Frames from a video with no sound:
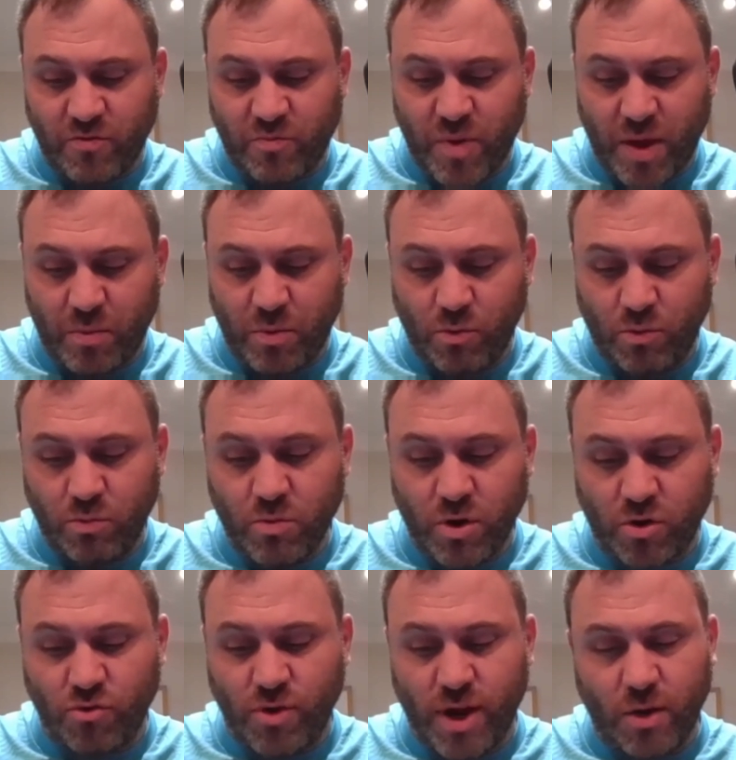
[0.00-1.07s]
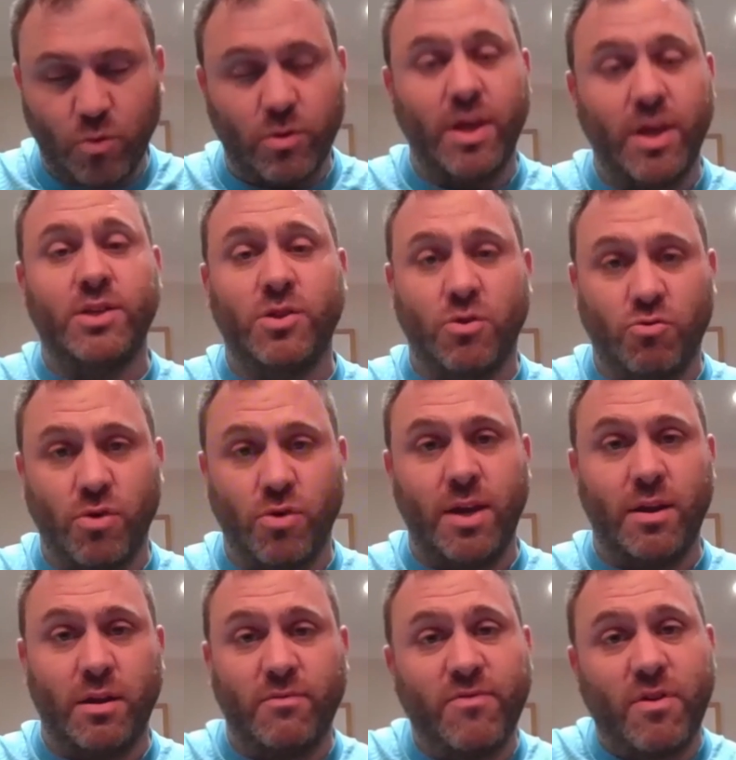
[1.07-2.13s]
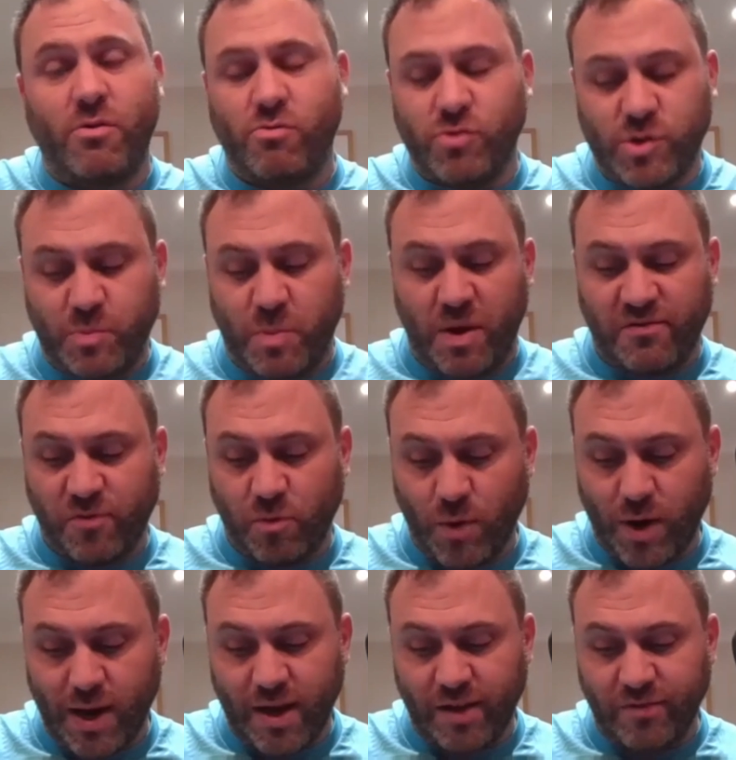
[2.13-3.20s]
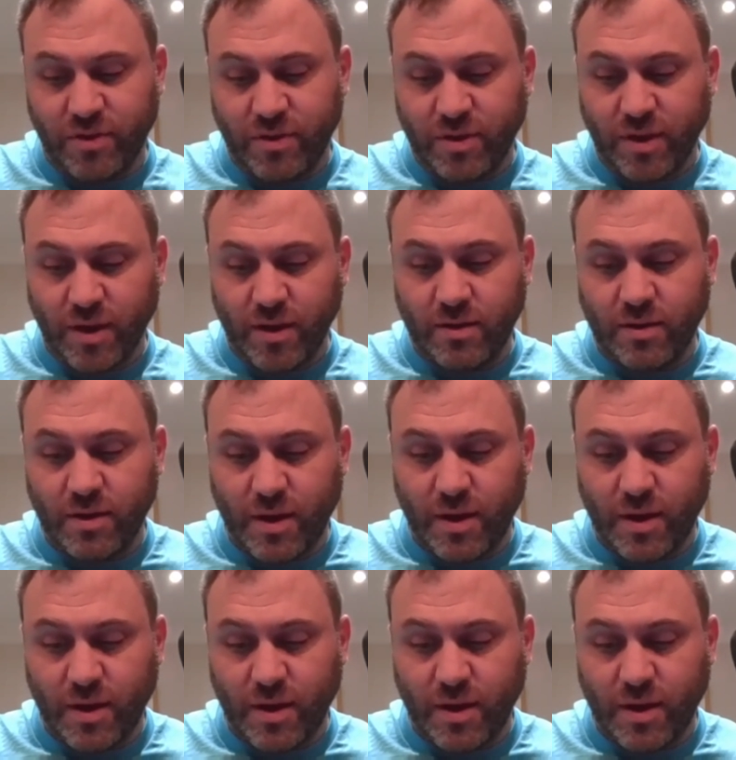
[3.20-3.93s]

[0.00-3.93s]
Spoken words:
people agreeing or disagreeing in a very respectful way, I have to say.